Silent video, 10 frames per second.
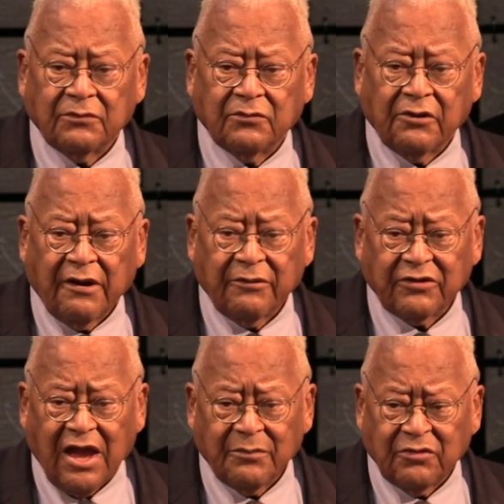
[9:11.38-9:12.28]
where I was
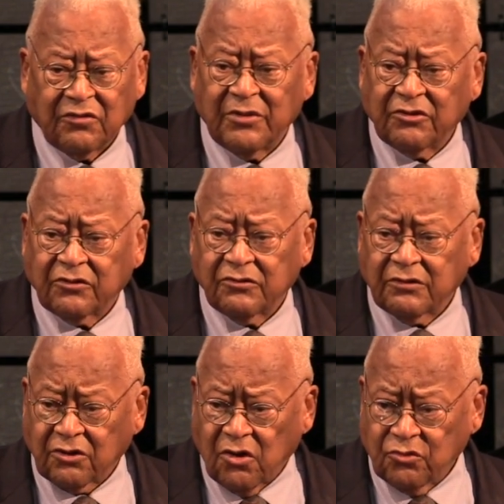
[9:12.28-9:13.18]
campus minister
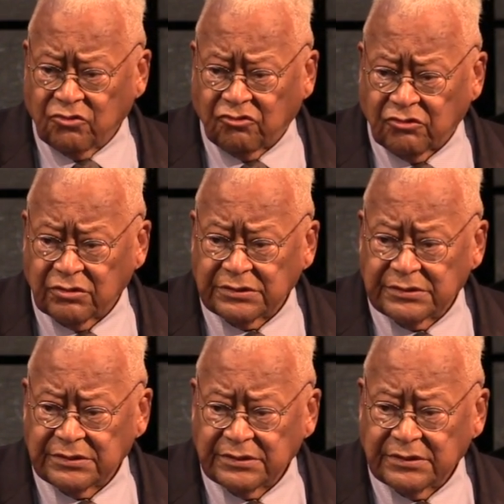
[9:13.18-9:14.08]
and coach.
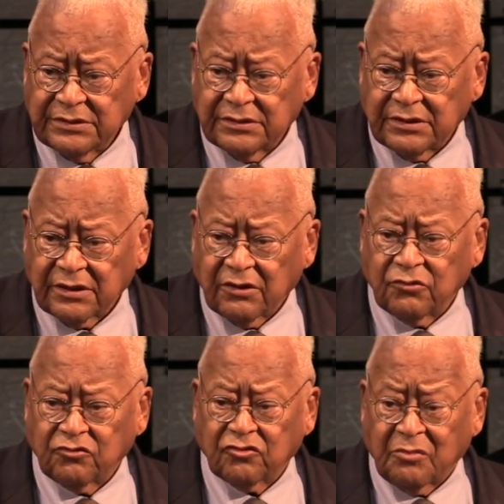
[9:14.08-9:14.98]
I
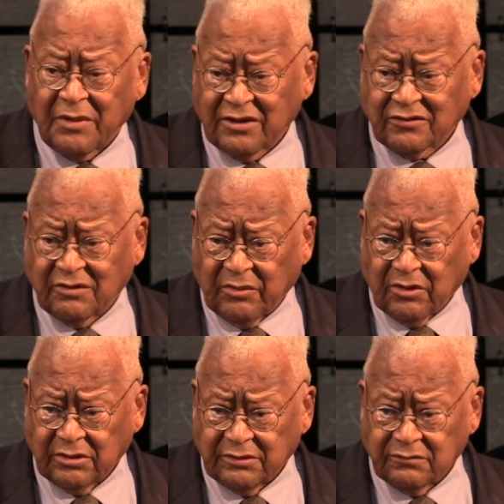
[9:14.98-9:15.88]
coached
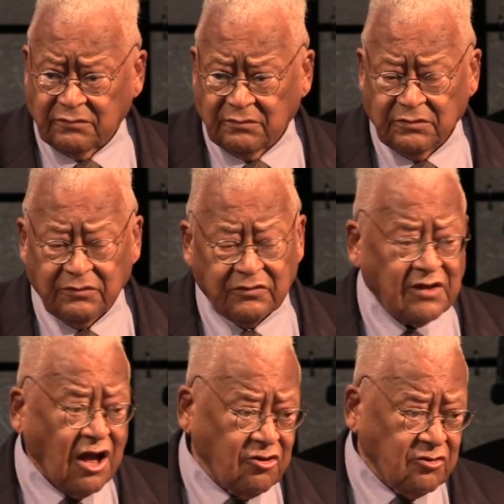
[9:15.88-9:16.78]
basketball,
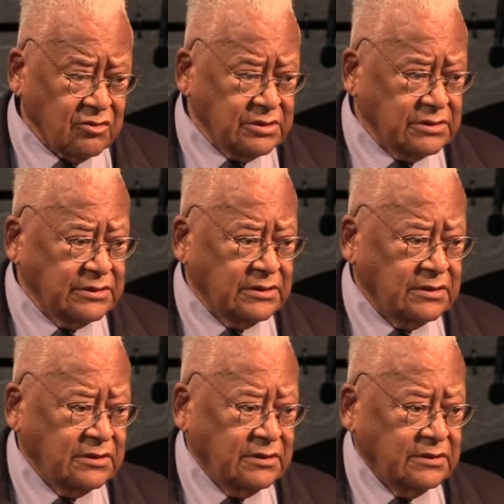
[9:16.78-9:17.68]
soccer,
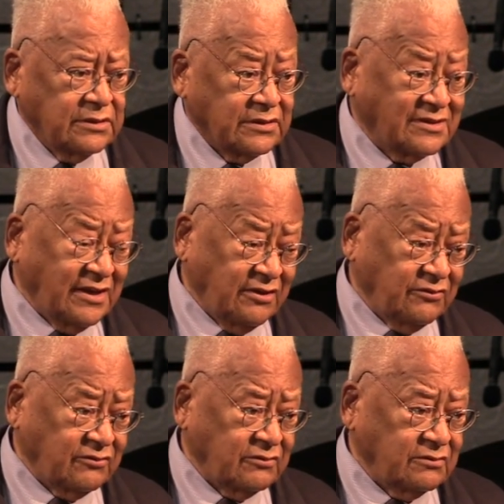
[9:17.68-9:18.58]

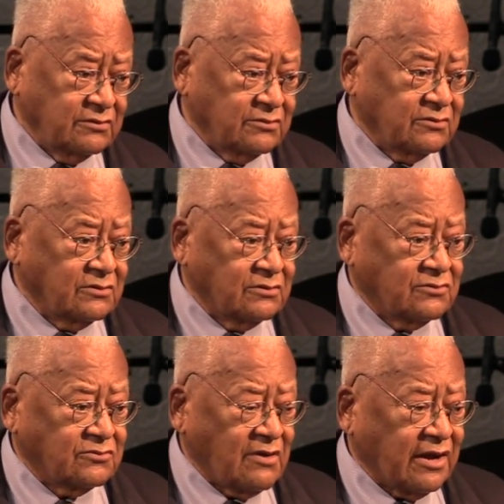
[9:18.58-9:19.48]
tennis,
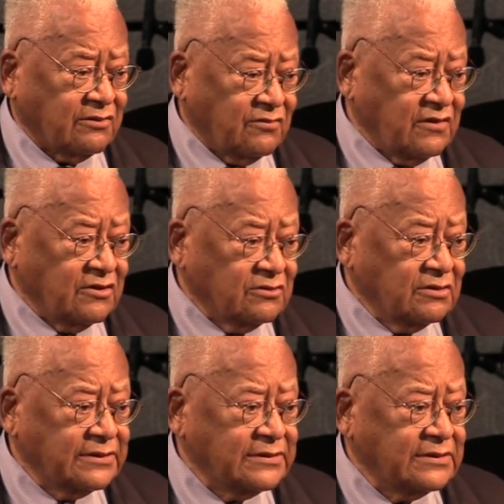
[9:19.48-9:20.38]
track and field,